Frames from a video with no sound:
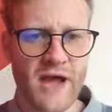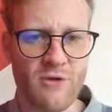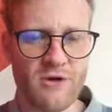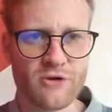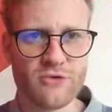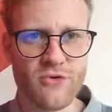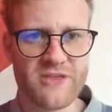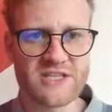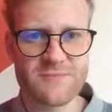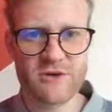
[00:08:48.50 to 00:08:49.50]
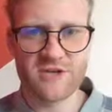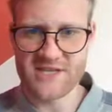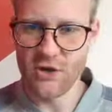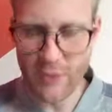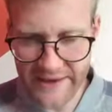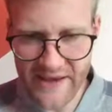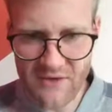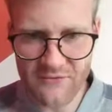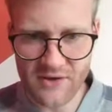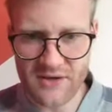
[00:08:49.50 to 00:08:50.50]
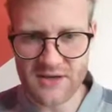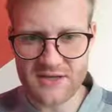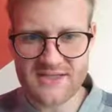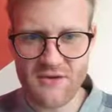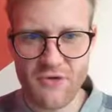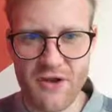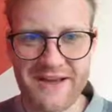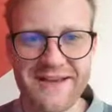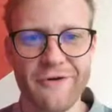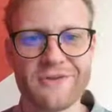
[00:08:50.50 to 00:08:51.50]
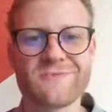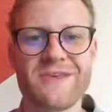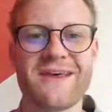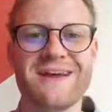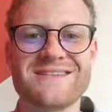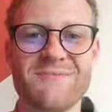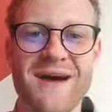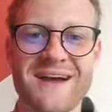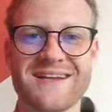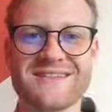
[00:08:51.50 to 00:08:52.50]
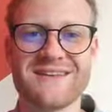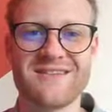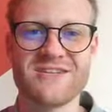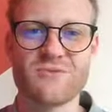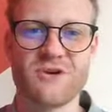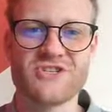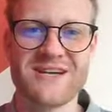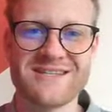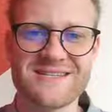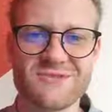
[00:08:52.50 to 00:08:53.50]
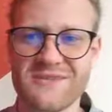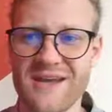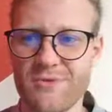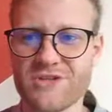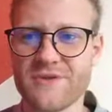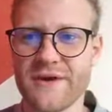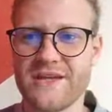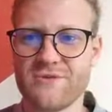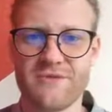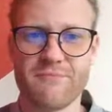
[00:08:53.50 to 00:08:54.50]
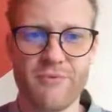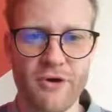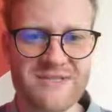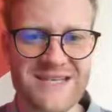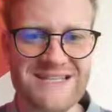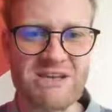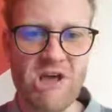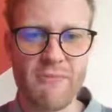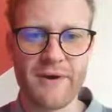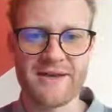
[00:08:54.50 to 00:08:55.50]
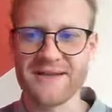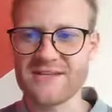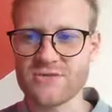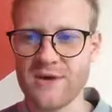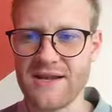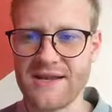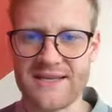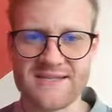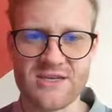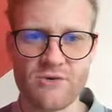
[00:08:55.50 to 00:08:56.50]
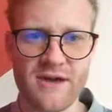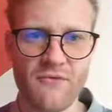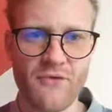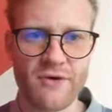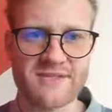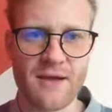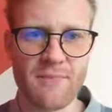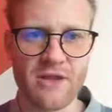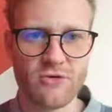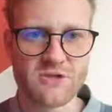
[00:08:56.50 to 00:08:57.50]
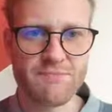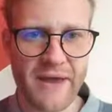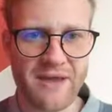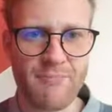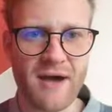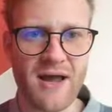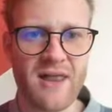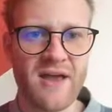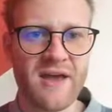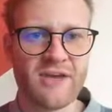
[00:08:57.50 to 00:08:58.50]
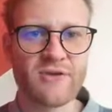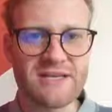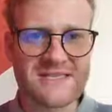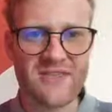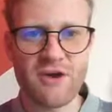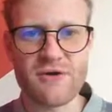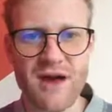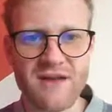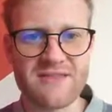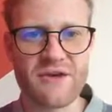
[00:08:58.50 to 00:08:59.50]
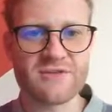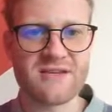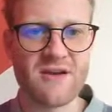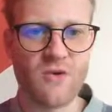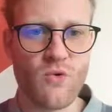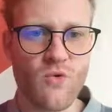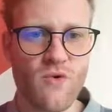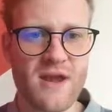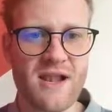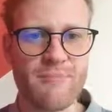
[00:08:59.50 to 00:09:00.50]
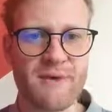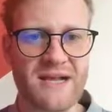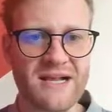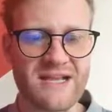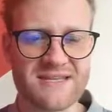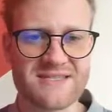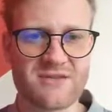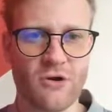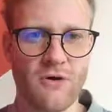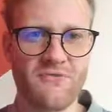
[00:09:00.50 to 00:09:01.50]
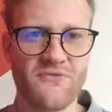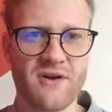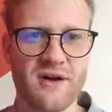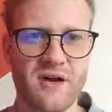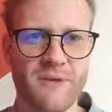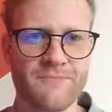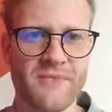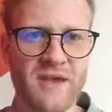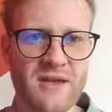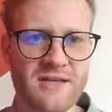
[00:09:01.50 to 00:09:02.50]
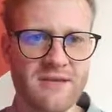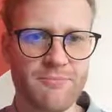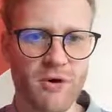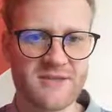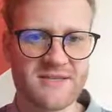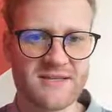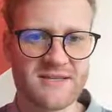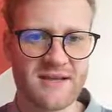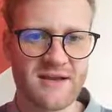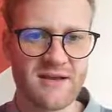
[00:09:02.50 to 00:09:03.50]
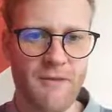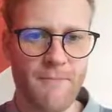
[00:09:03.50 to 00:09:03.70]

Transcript: I will not do this because I already have uh, several accounts with I C Markets and this was just to demonstrate you the process, but it is really easy. You can, for example, use PayPal. You can see there there's a really big list of um, depositing